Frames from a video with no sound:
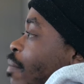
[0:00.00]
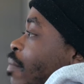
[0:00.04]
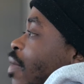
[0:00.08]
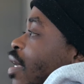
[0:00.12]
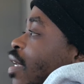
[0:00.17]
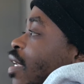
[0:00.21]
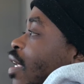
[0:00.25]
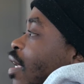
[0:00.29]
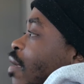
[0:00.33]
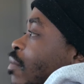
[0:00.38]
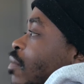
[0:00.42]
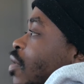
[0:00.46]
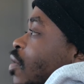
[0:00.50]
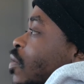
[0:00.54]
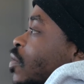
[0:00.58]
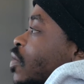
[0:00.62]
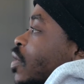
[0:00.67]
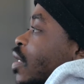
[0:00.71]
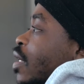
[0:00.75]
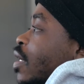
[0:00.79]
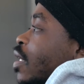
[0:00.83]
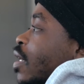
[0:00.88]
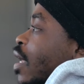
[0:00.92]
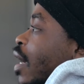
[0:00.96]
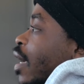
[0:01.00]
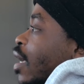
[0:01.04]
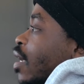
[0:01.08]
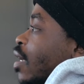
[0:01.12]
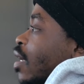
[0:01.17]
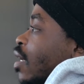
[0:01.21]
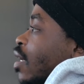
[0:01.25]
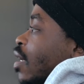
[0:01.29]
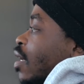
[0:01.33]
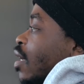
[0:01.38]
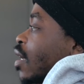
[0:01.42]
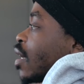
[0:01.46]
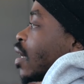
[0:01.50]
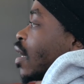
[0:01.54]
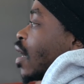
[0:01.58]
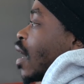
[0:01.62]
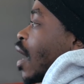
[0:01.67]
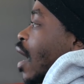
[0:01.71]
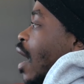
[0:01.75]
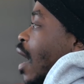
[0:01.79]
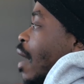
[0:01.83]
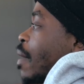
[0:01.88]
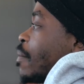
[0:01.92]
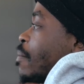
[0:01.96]
making music, like,
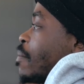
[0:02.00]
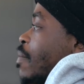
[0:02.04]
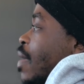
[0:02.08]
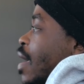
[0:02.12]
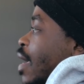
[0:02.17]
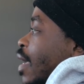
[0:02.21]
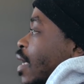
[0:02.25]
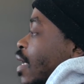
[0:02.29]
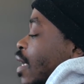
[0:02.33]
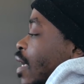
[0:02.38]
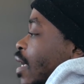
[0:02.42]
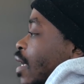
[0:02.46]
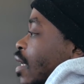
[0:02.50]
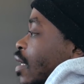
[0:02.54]
I make